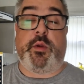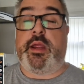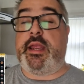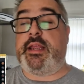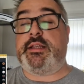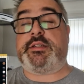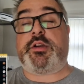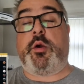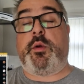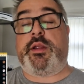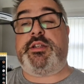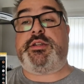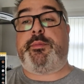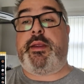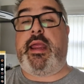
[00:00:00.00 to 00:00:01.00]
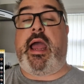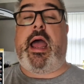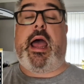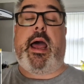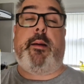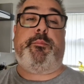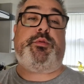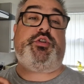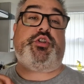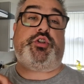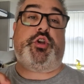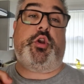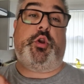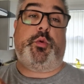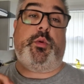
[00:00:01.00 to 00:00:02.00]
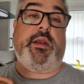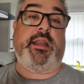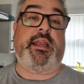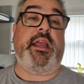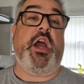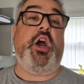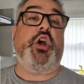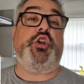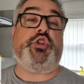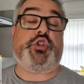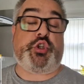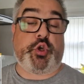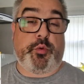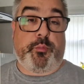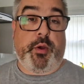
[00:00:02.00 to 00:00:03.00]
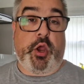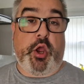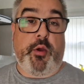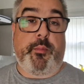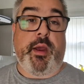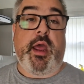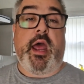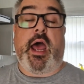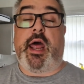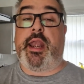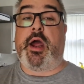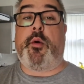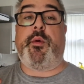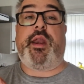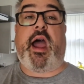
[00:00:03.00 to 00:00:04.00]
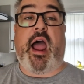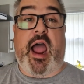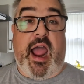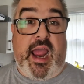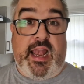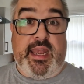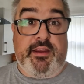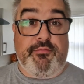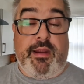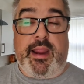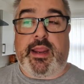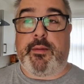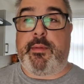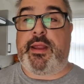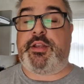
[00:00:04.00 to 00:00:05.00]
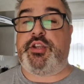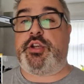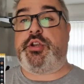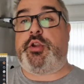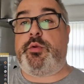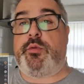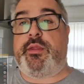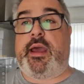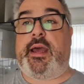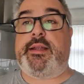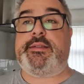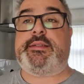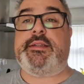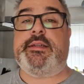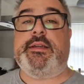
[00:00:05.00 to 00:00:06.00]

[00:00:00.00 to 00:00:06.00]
It's going to be absolutely superb, and I would highly recommend you do that.